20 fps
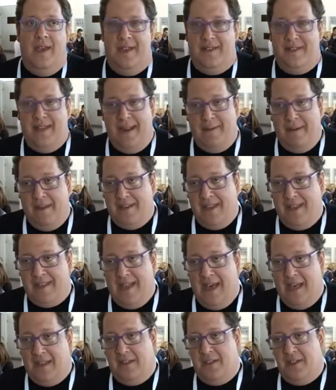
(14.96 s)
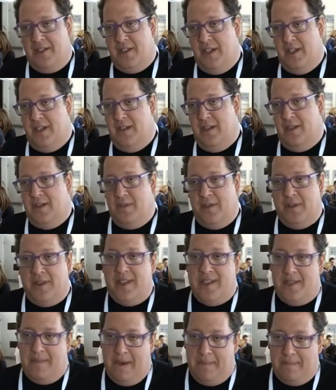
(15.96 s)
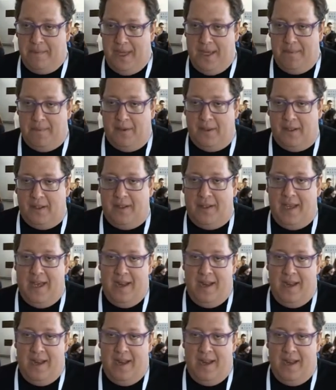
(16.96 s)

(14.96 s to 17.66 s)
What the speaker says: it's not about technology. It really is about people